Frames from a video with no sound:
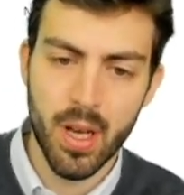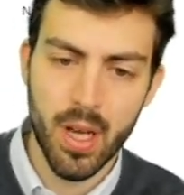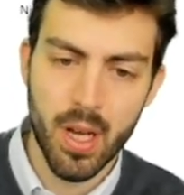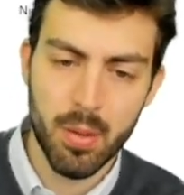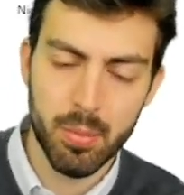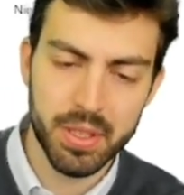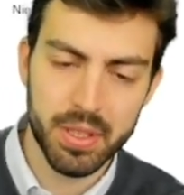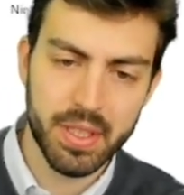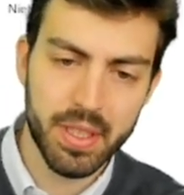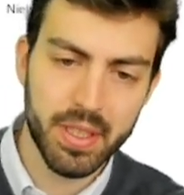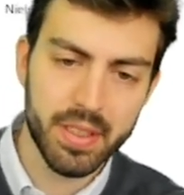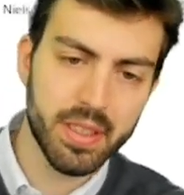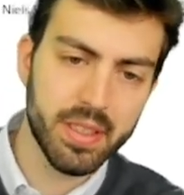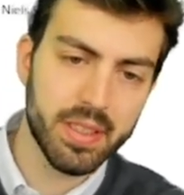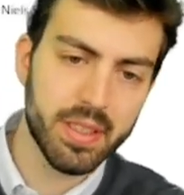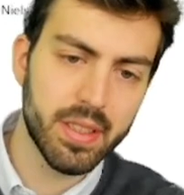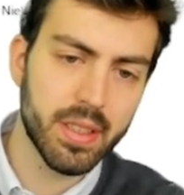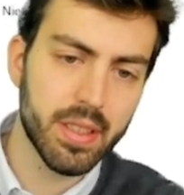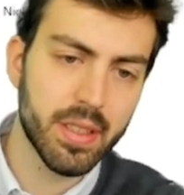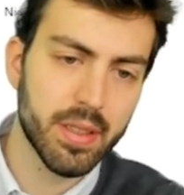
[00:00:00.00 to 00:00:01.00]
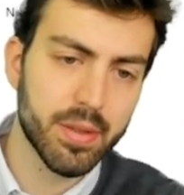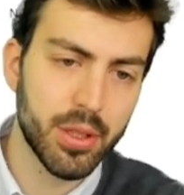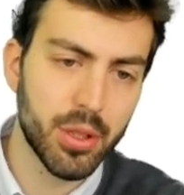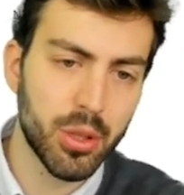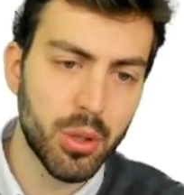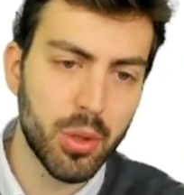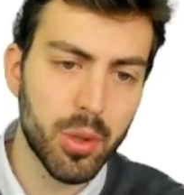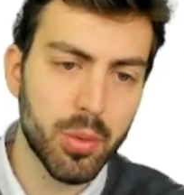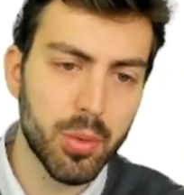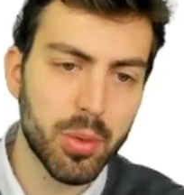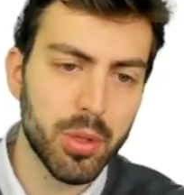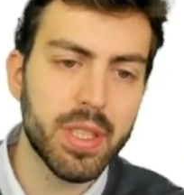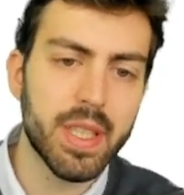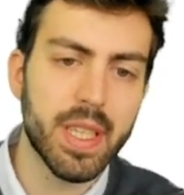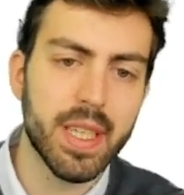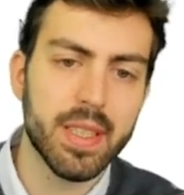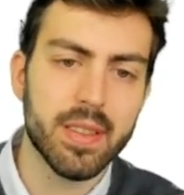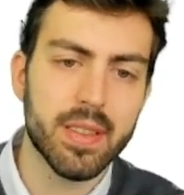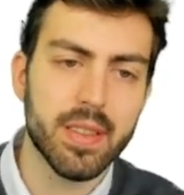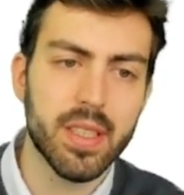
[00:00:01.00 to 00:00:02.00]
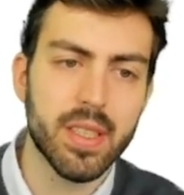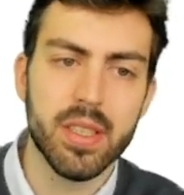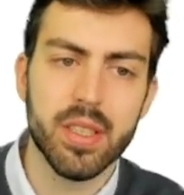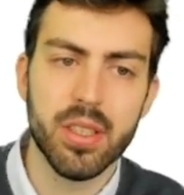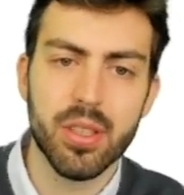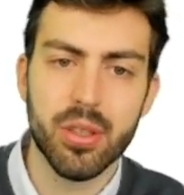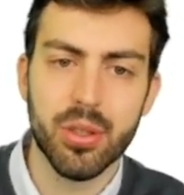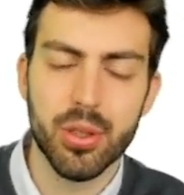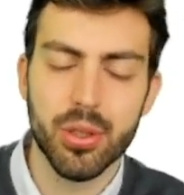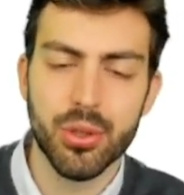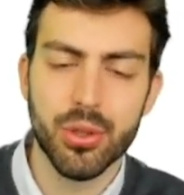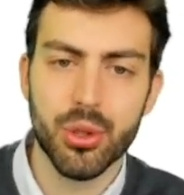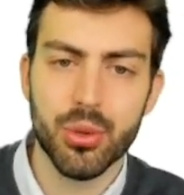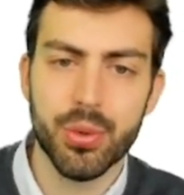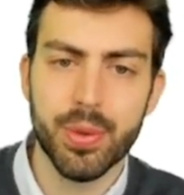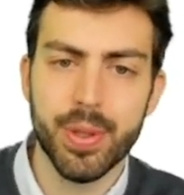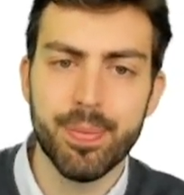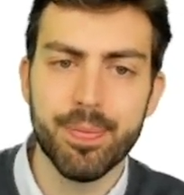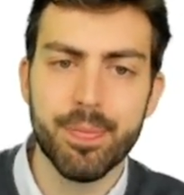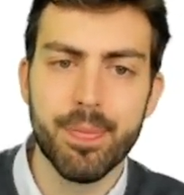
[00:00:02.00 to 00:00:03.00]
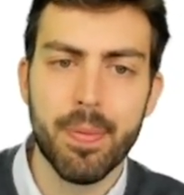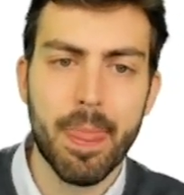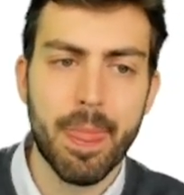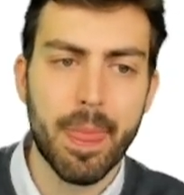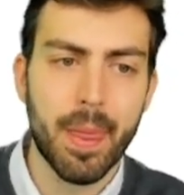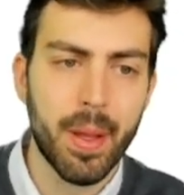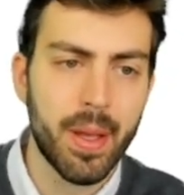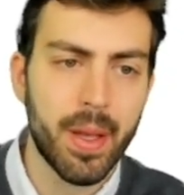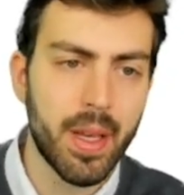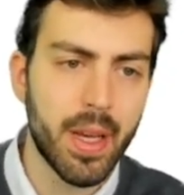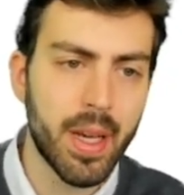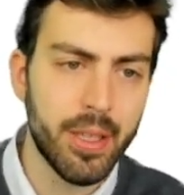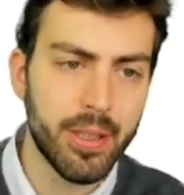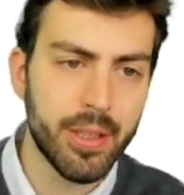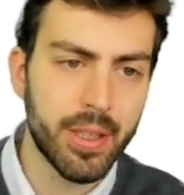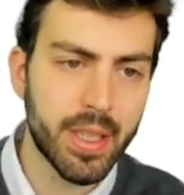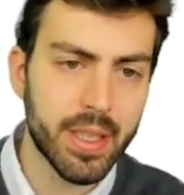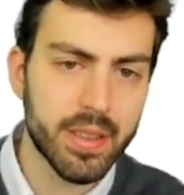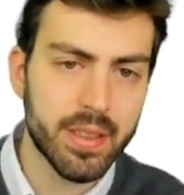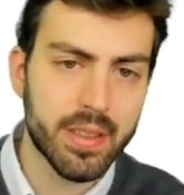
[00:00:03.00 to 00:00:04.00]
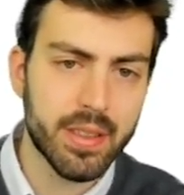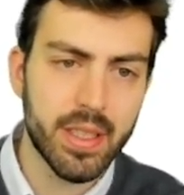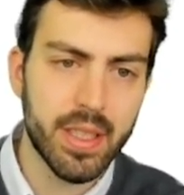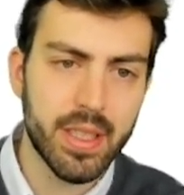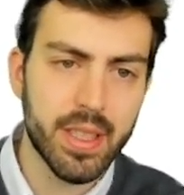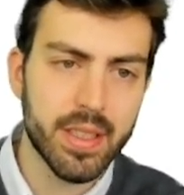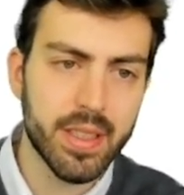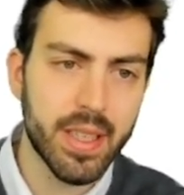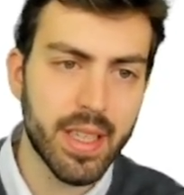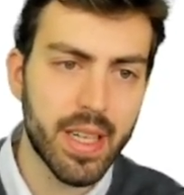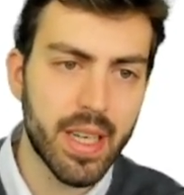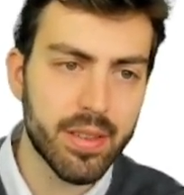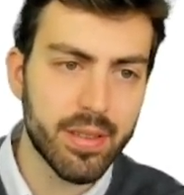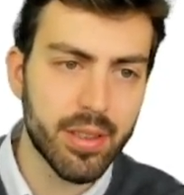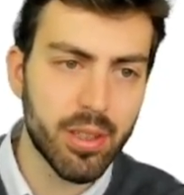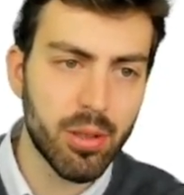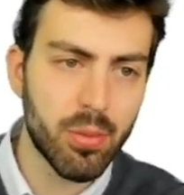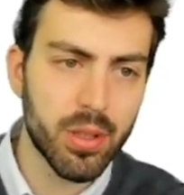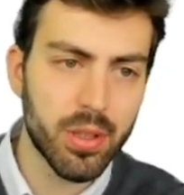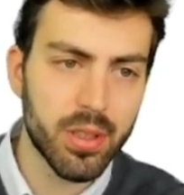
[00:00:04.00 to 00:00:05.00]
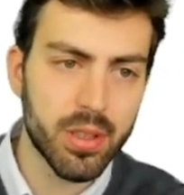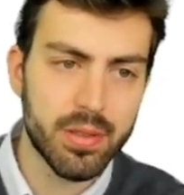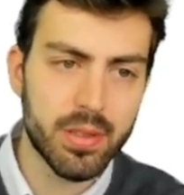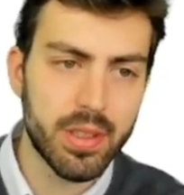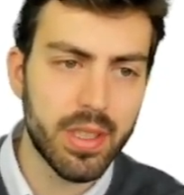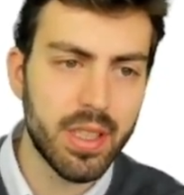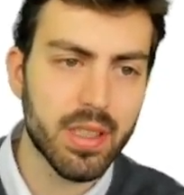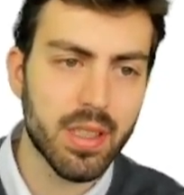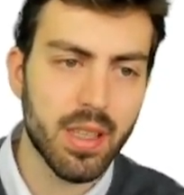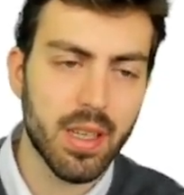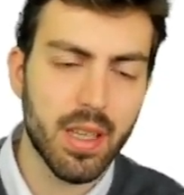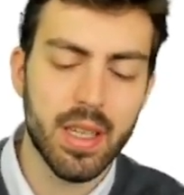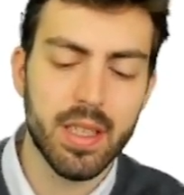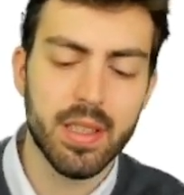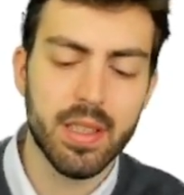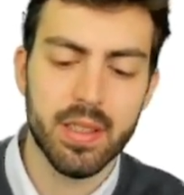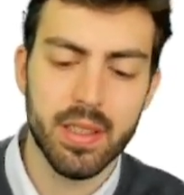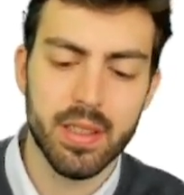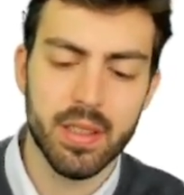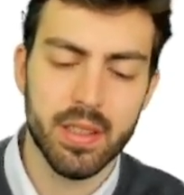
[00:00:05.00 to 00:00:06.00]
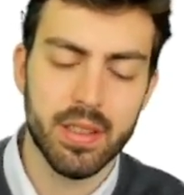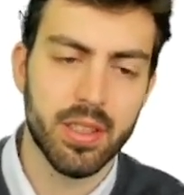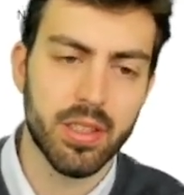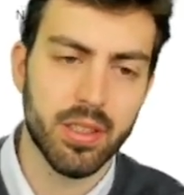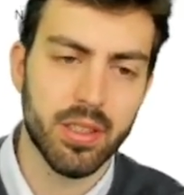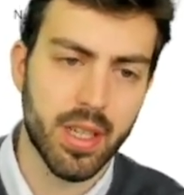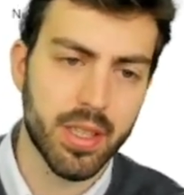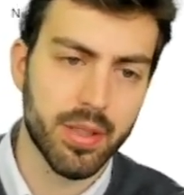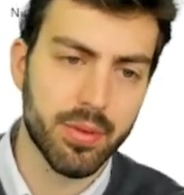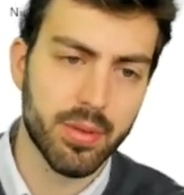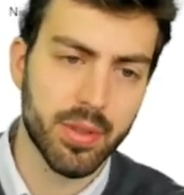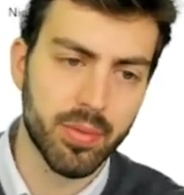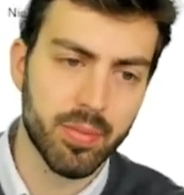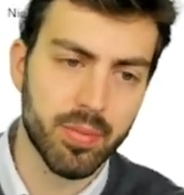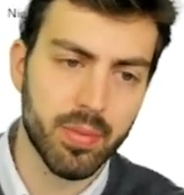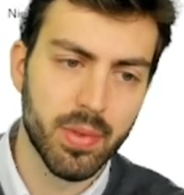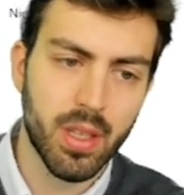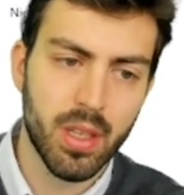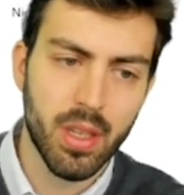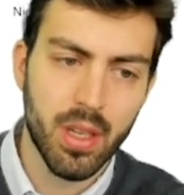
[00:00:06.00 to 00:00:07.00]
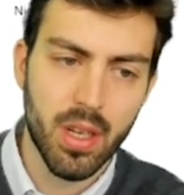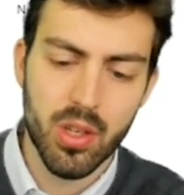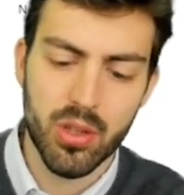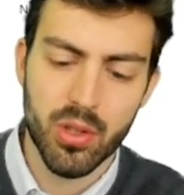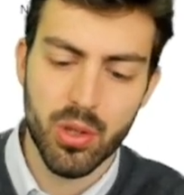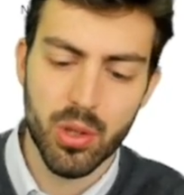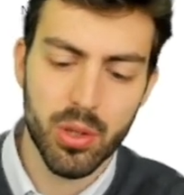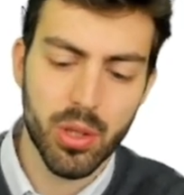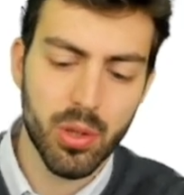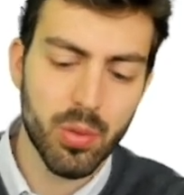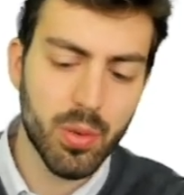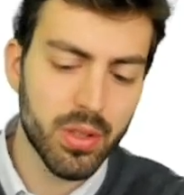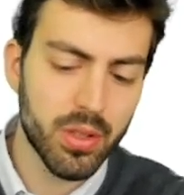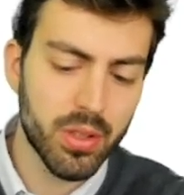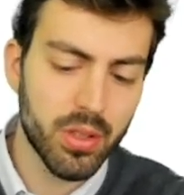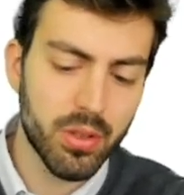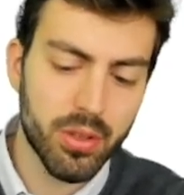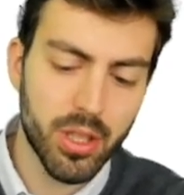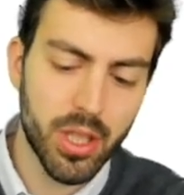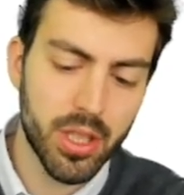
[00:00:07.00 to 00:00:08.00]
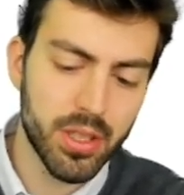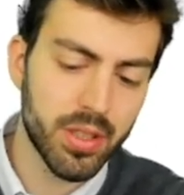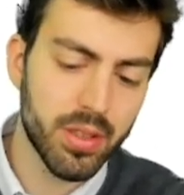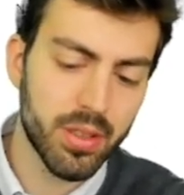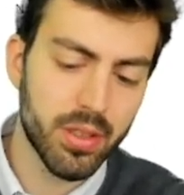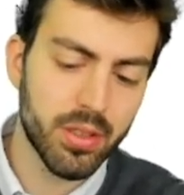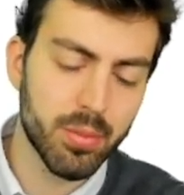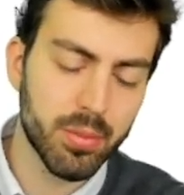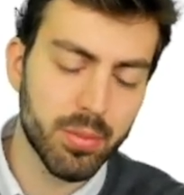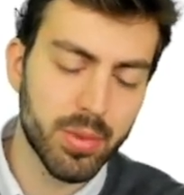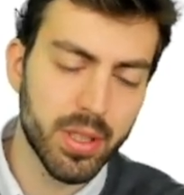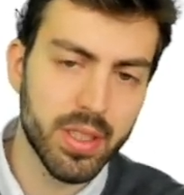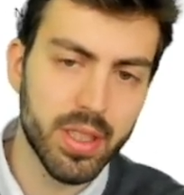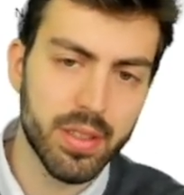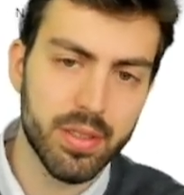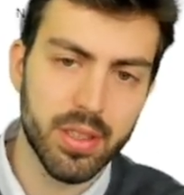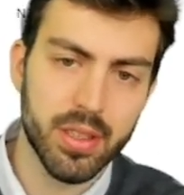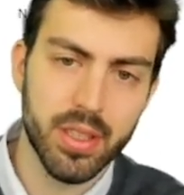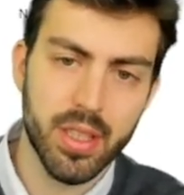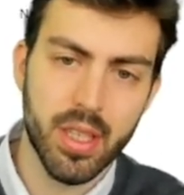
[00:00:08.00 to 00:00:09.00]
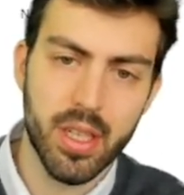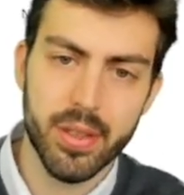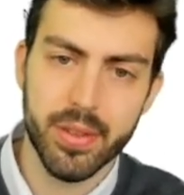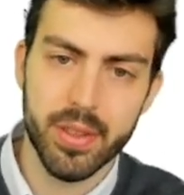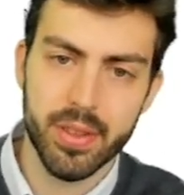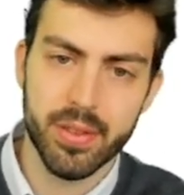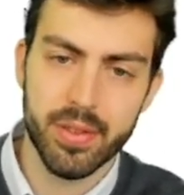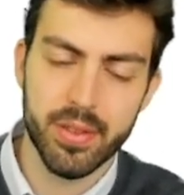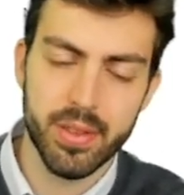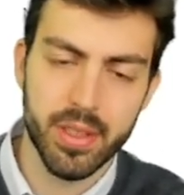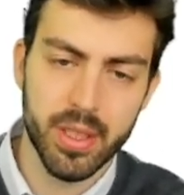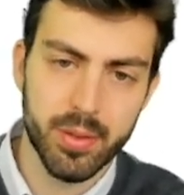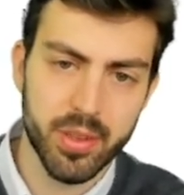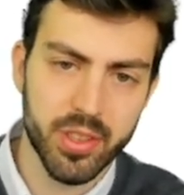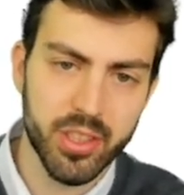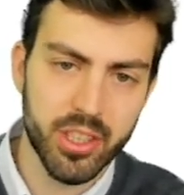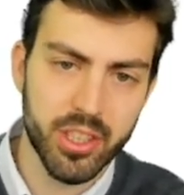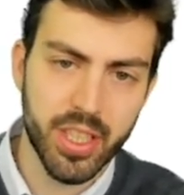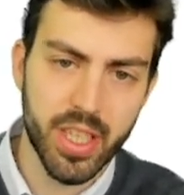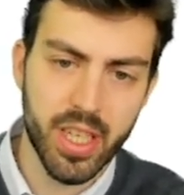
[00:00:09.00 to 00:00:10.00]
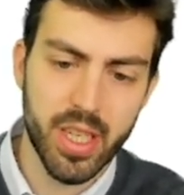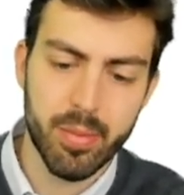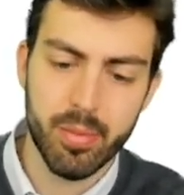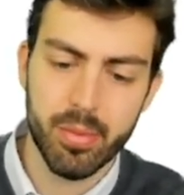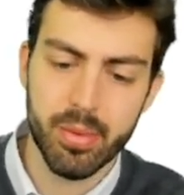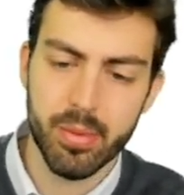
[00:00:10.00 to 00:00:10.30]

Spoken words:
But this is the view you would get in ColdStream, and you can see that every one of these lines is a design run. So you want to try something different out, a different shape,